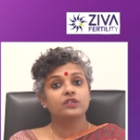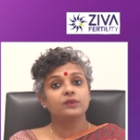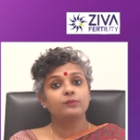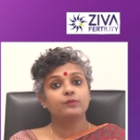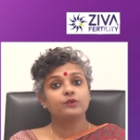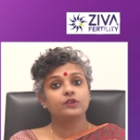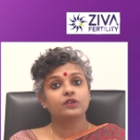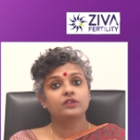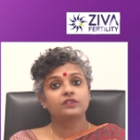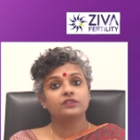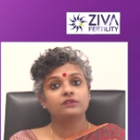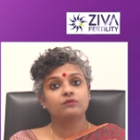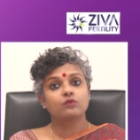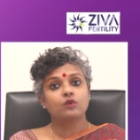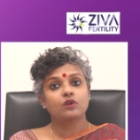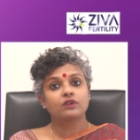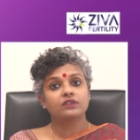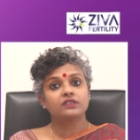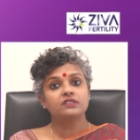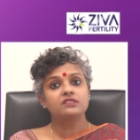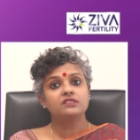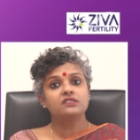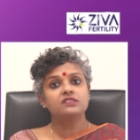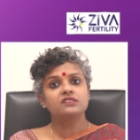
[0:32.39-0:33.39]
reproductive
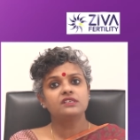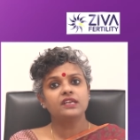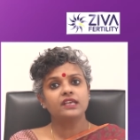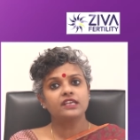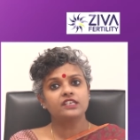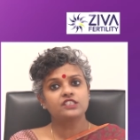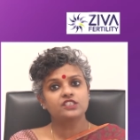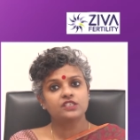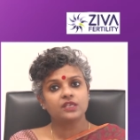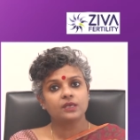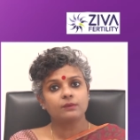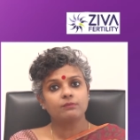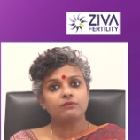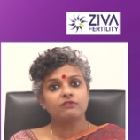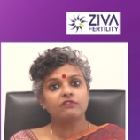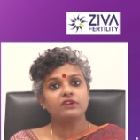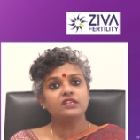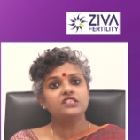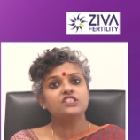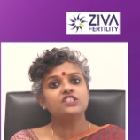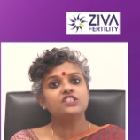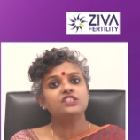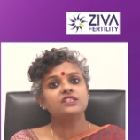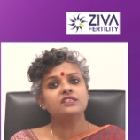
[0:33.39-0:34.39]
organs take shape
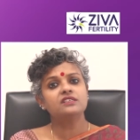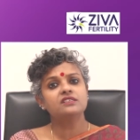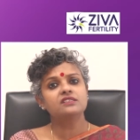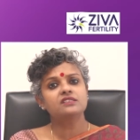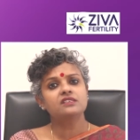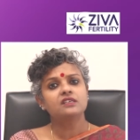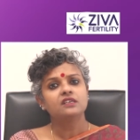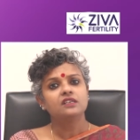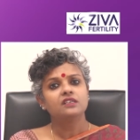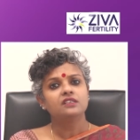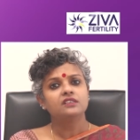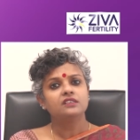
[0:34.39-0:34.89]
when she is